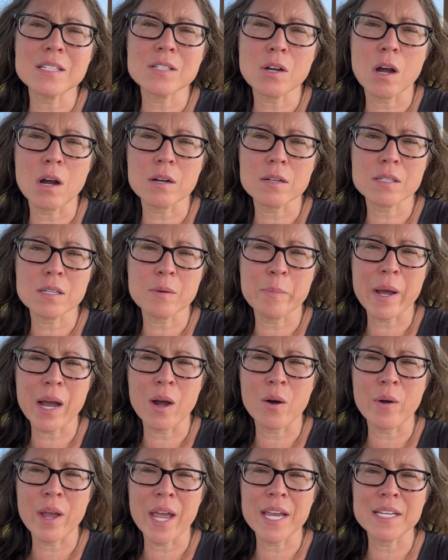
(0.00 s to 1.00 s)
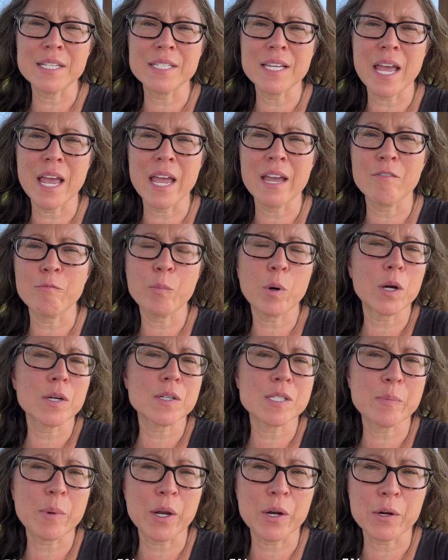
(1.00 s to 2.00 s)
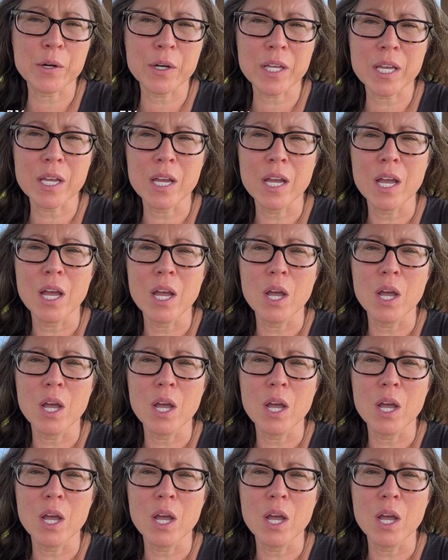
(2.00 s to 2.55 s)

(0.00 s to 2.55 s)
talks about a day of prosperity,